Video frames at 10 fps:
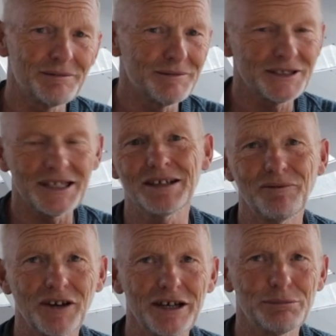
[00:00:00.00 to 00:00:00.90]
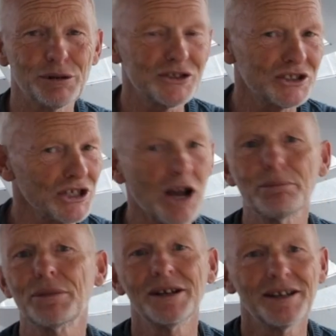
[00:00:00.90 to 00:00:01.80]
inflatable sup,
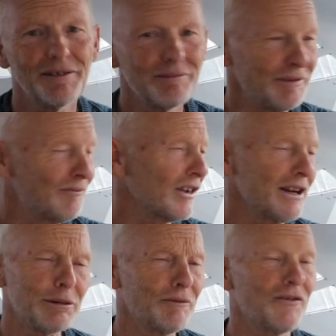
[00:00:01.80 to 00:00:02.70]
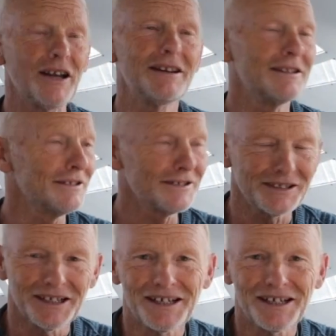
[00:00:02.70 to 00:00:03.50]
inflatable fenders.